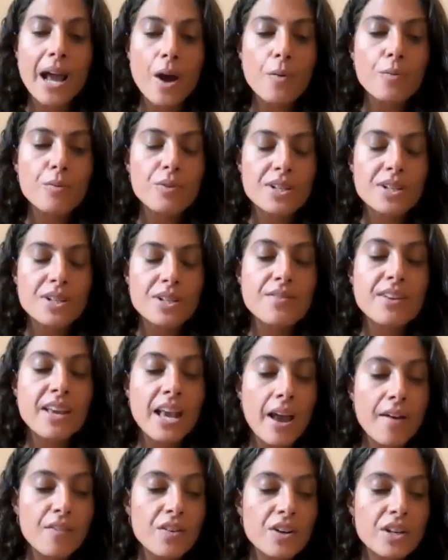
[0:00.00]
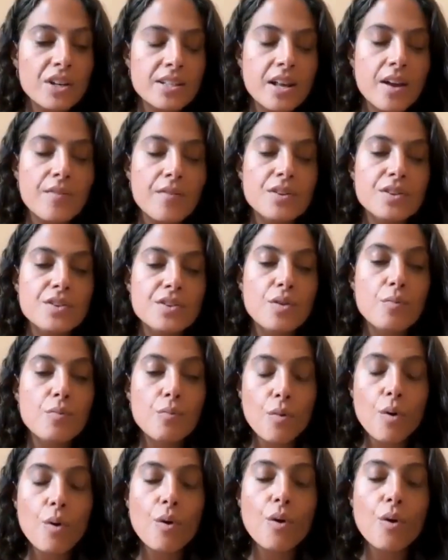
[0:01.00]
I'm now receiving evidence of is the
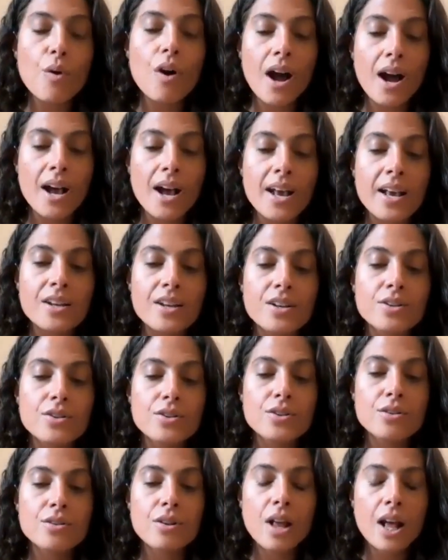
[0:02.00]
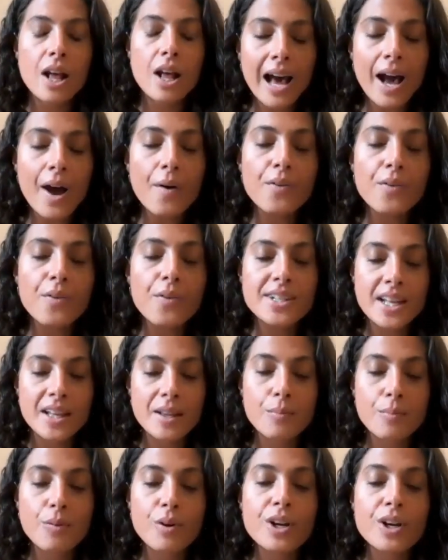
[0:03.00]
more I allow the
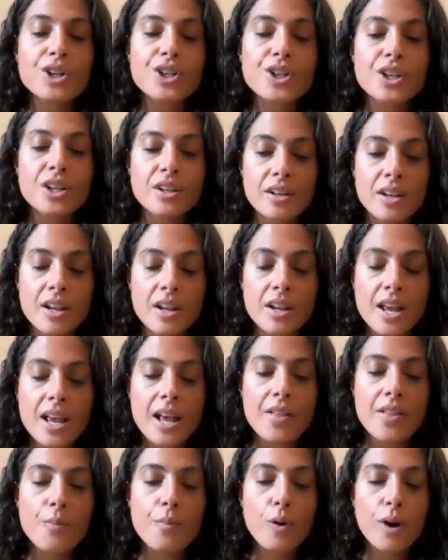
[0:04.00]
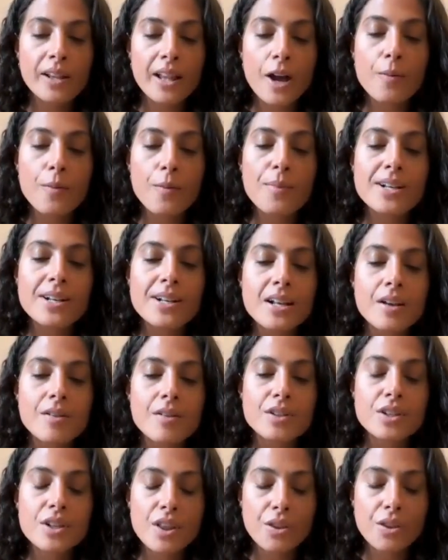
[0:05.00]
celebration, the more I allow
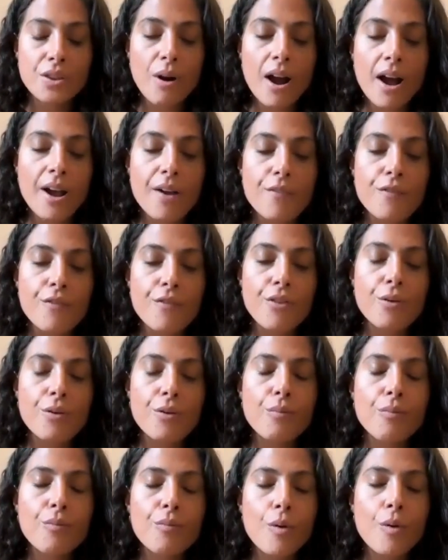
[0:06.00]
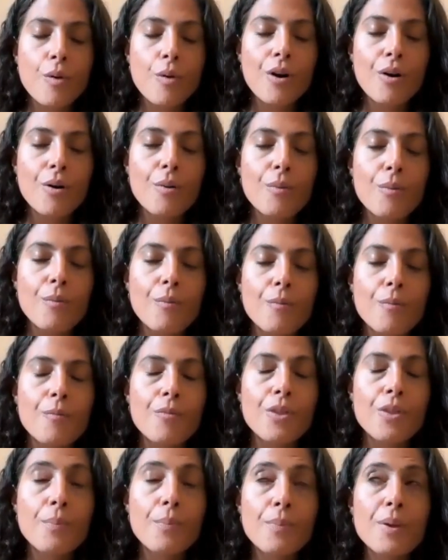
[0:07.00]
myself to thrive, the more
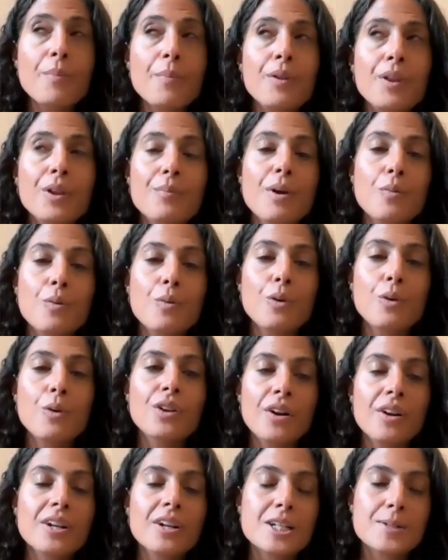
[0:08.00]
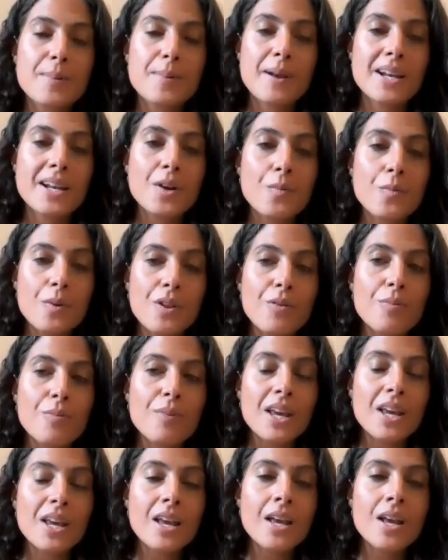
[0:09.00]
the people in my world are expanding with
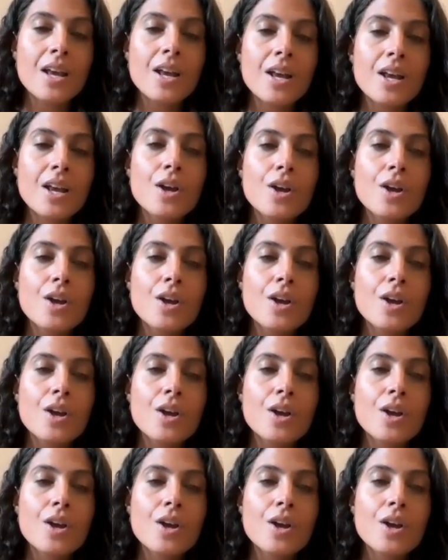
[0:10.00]
me,